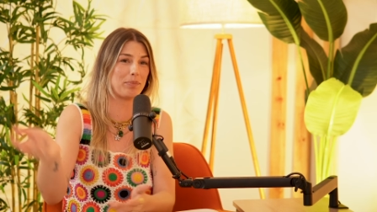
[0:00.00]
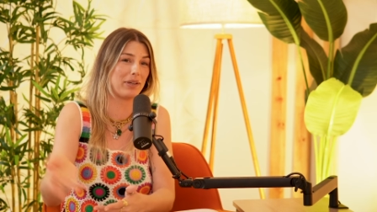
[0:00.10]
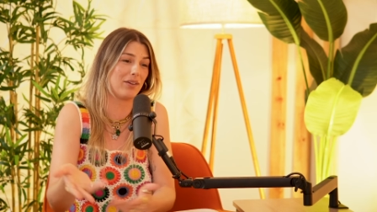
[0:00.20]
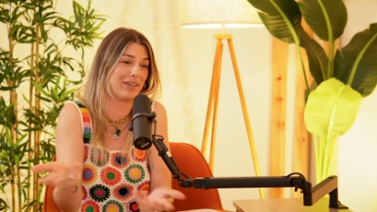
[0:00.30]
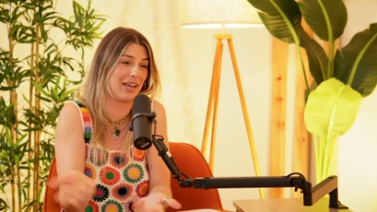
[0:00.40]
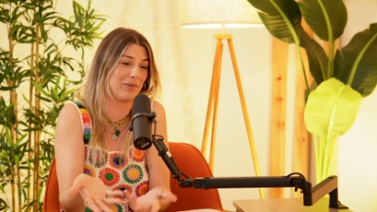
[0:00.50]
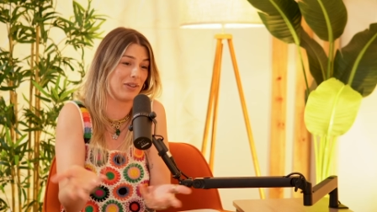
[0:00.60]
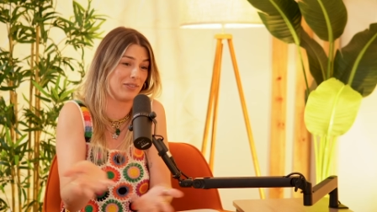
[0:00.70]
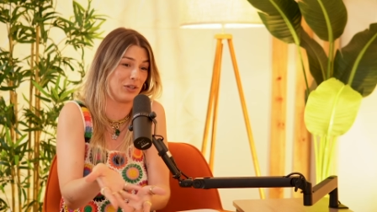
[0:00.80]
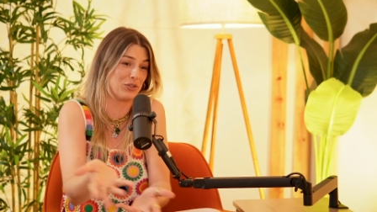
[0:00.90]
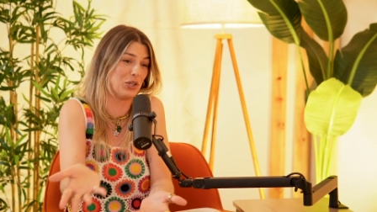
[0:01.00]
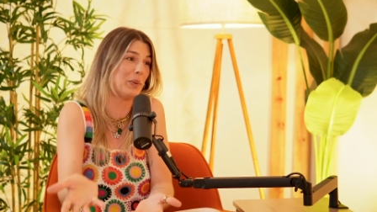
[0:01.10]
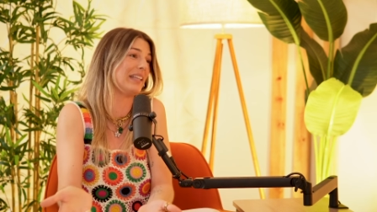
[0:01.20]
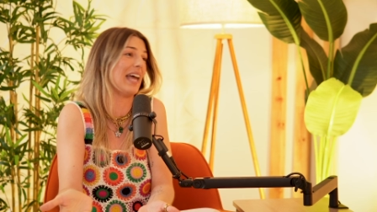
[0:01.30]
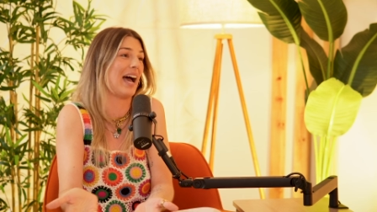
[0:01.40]
Like, okay, they're they're
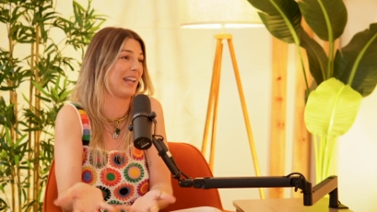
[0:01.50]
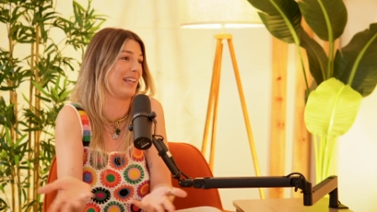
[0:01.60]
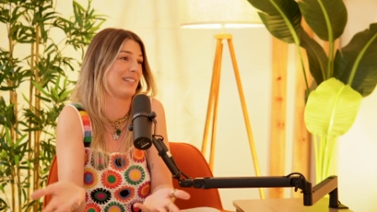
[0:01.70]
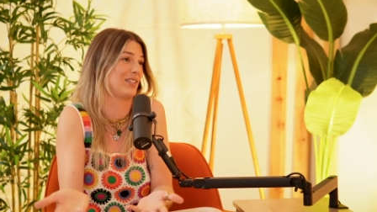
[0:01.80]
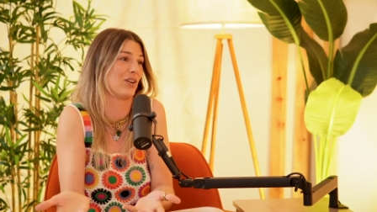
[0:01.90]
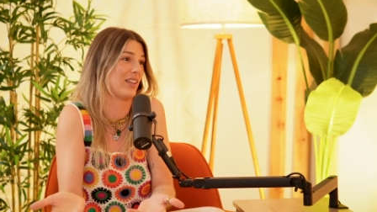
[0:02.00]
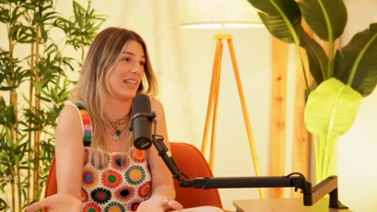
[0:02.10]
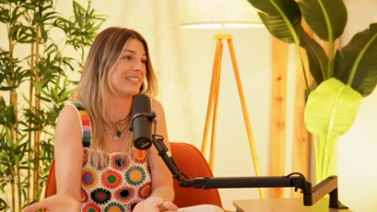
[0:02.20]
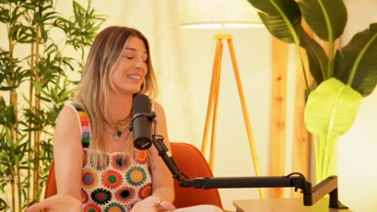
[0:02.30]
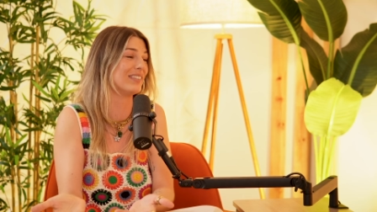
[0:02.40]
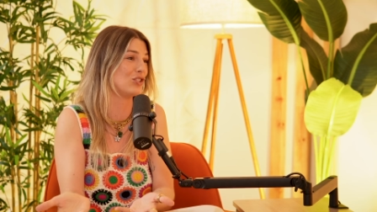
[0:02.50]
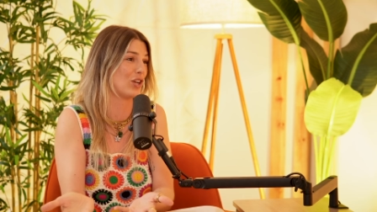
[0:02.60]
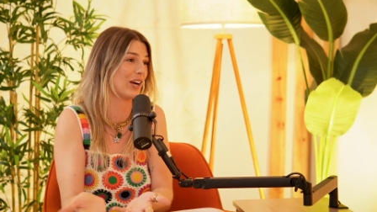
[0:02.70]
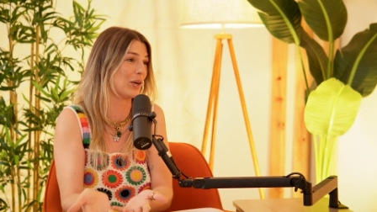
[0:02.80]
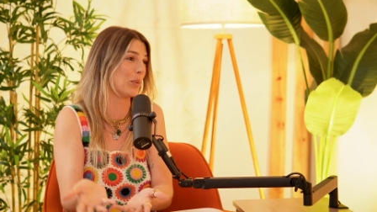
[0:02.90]
doing that. I guess yeah. they're authentically
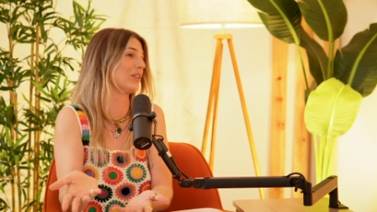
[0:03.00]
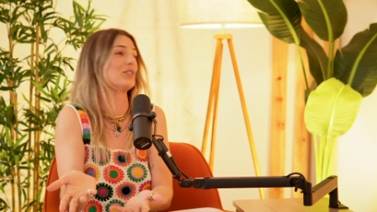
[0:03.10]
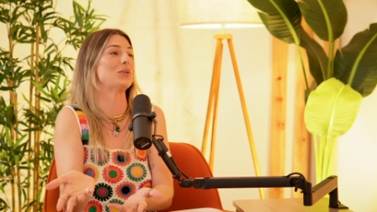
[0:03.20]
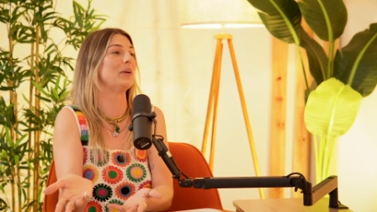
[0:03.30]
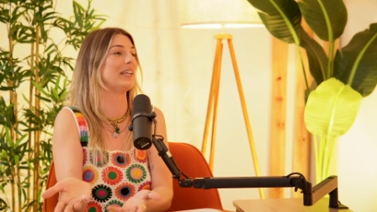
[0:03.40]
sharing what they're doing